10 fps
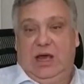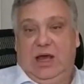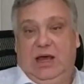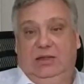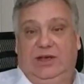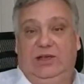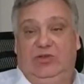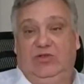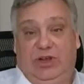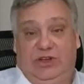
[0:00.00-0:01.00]
and I know
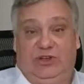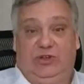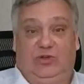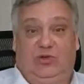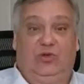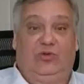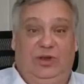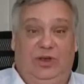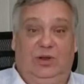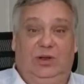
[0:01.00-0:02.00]
Russians who
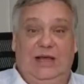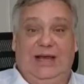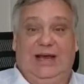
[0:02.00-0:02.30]
feel